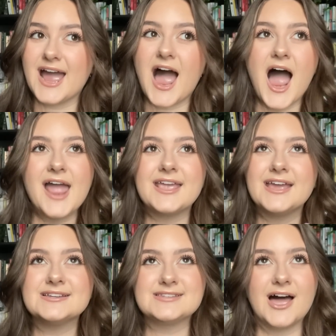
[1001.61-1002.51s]
I
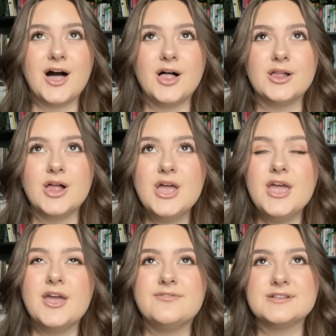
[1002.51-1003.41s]
can't tell
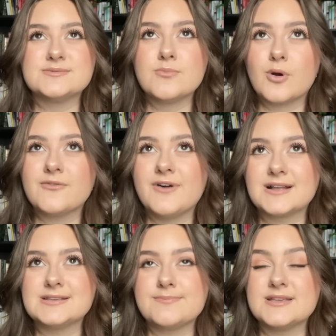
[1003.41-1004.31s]
if it's more
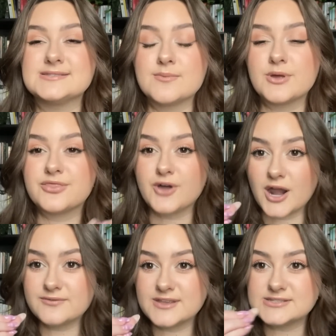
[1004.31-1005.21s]
fucked up that someone
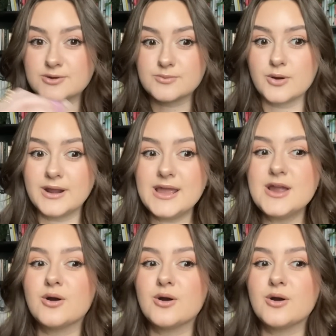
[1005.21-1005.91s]
thought of this and wrote it